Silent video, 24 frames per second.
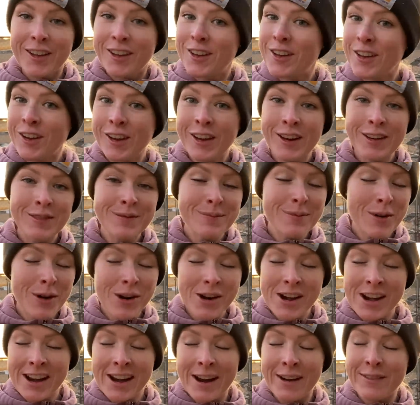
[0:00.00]
Good
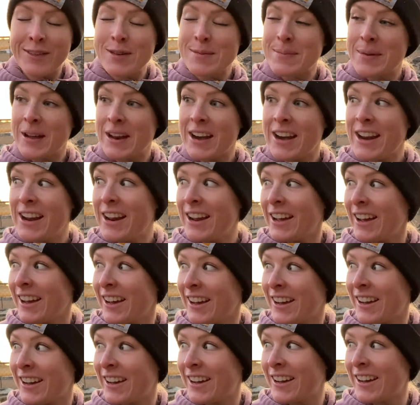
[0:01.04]
morning, everybody.
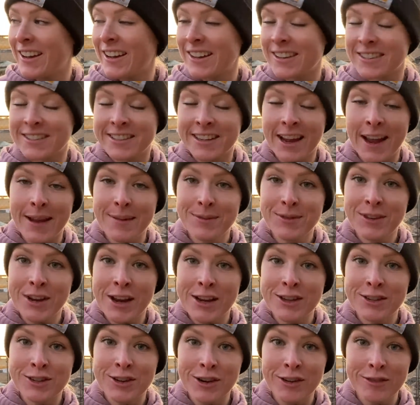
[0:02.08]
Time
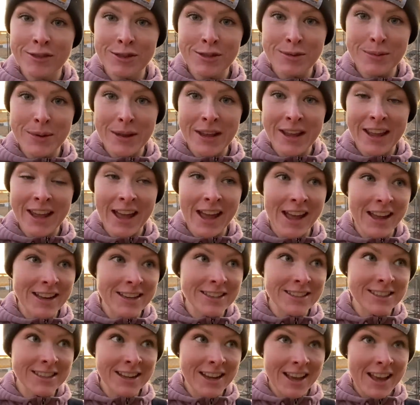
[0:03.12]
changed over the
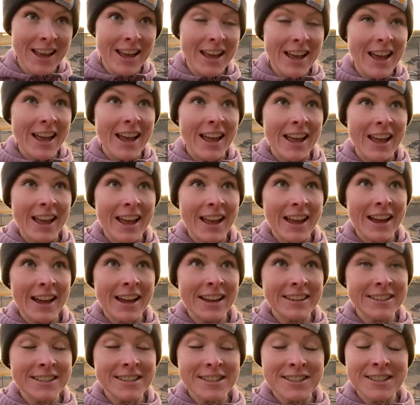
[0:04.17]
weekend,
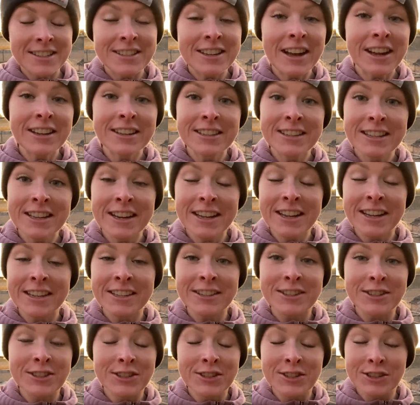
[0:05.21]
and it sucks that it
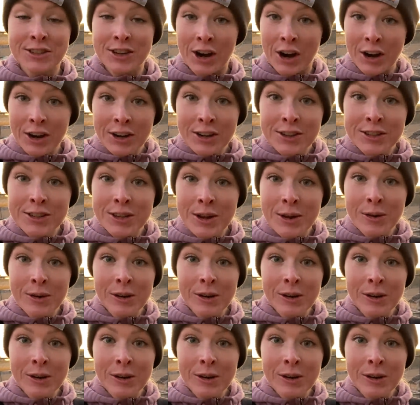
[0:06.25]
gets dark so